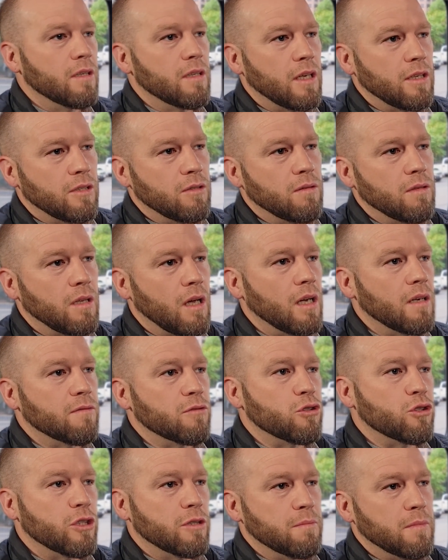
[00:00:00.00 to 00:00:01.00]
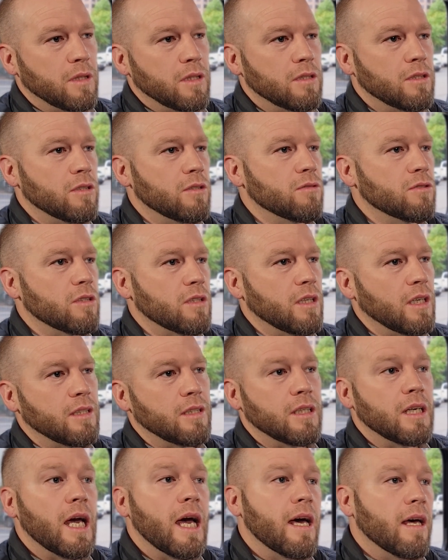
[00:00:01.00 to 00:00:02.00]
They do a lot of treatments. Usually at
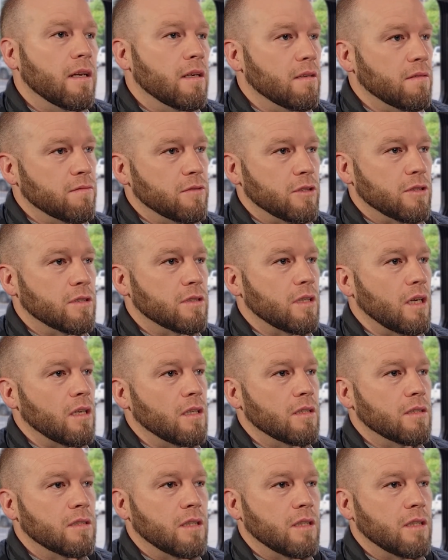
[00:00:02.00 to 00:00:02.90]
the end of your sentence,